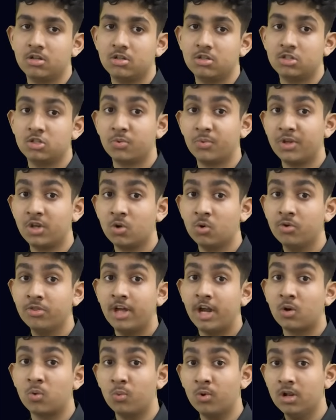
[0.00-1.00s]
so we know
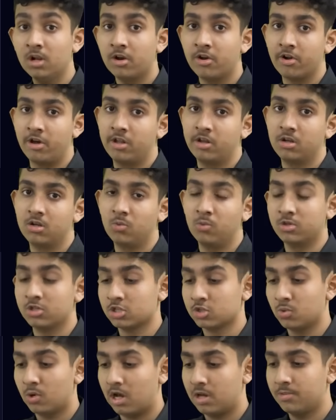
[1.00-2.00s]
that will run which
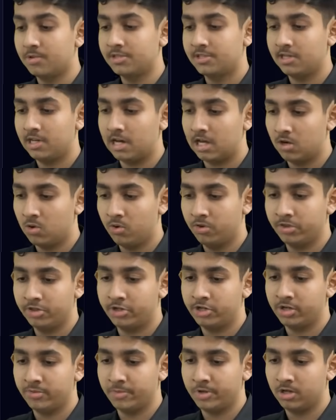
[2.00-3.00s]
is why we see hello on the
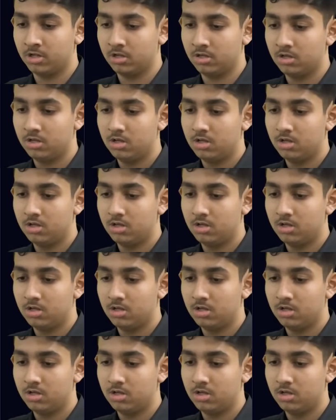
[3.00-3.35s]
terminal